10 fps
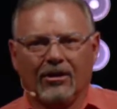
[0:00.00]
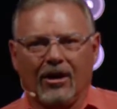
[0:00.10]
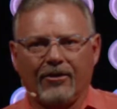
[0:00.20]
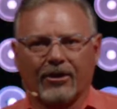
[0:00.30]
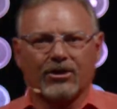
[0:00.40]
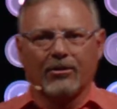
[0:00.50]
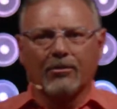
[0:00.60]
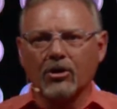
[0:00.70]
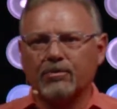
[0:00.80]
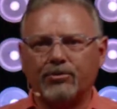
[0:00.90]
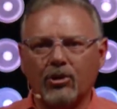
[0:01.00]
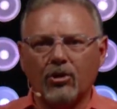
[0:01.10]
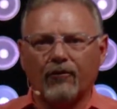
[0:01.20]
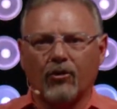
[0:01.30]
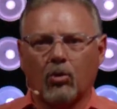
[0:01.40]
Uh, they're some of the most
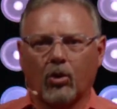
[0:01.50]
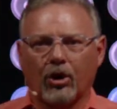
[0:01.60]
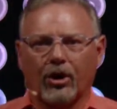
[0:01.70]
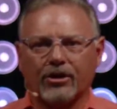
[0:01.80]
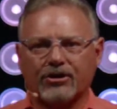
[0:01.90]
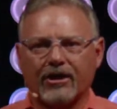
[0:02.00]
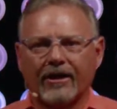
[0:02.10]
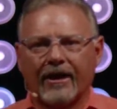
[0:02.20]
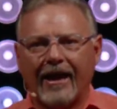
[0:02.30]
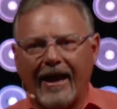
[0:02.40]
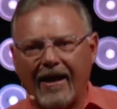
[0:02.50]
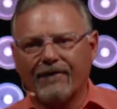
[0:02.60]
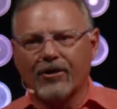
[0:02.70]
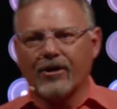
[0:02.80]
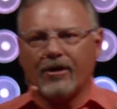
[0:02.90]
beautiful words
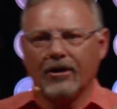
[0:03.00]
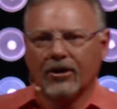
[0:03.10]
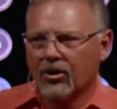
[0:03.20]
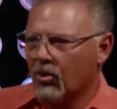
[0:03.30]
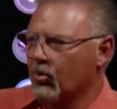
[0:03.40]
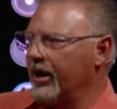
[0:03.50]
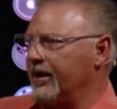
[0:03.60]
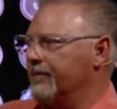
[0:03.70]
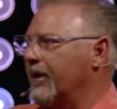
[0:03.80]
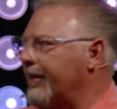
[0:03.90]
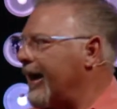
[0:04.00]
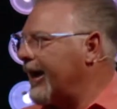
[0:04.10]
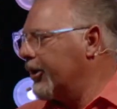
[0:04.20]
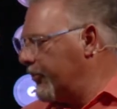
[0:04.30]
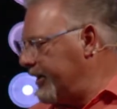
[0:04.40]
ever written, but I'm not
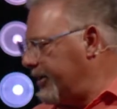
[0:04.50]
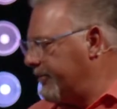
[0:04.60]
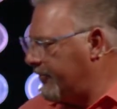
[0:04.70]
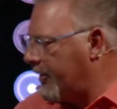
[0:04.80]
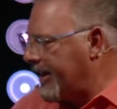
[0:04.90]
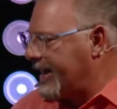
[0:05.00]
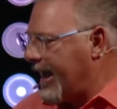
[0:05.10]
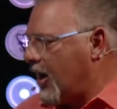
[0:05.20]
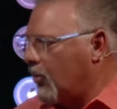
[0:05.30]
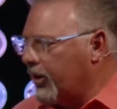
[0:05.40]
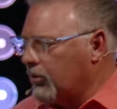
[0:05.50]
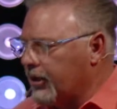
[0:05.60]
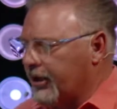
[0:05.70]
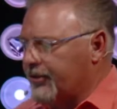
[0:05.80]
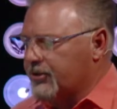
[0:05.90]
going to read them right now. I want to
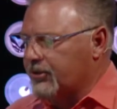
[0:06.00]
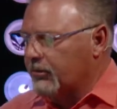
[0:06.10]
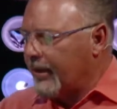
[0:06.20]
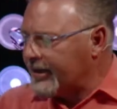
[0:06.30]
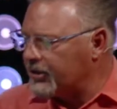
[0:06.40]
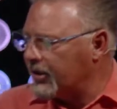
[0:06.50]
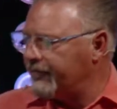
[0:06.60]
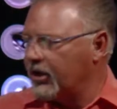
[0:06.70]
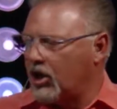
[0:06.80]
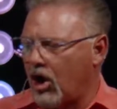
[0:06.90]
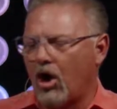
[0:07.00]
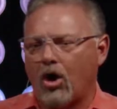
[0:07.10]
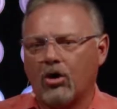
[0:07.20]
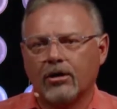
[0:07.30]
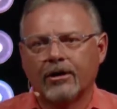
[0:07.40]
look at this. The legend of the
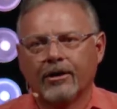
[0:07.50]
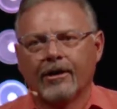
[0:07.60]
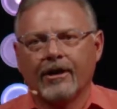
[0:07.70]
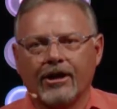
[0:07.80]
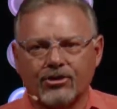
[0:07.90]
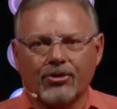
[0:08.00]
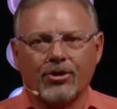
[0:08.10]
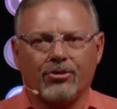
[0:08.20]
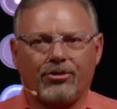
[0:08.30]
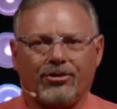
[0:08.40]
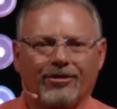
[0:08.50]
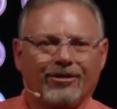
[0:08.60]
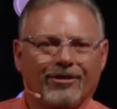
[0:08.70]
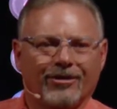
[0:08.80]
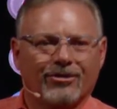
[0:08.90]
call is Ruth.
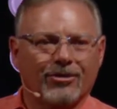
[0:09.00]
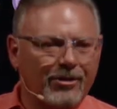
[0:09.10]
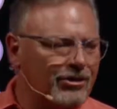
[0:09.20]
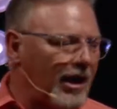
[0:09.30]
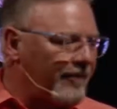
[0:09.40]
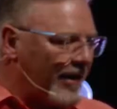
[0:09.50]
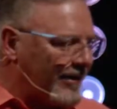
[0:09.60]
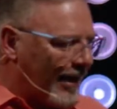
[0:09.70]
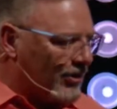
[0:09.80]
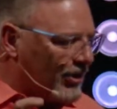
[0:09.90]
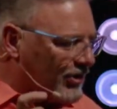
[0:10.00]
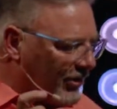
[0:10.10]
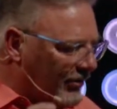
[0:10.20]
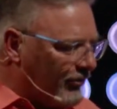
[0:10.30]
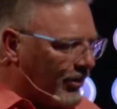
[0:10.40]
So you want to jot that down. She's
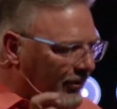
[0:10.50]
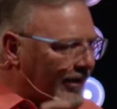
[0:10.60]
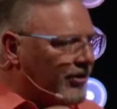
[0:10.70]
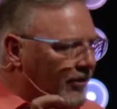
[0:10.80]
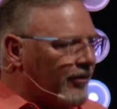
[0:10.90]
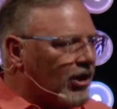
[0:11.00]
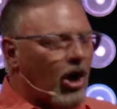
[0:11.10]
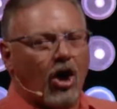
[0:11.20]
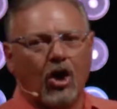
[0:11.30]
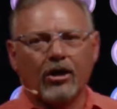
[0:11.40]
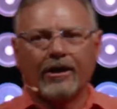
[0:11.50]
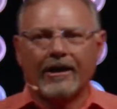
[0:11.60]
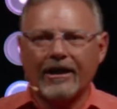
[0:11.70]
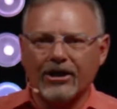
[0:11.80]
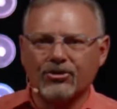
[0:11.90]
a, the legend of the call
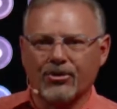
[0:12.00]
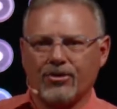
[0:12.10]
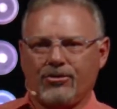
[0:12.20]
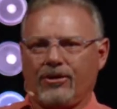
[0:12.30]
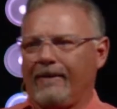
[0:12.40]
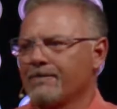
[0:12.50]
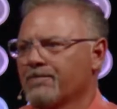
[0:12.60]
is Ruth.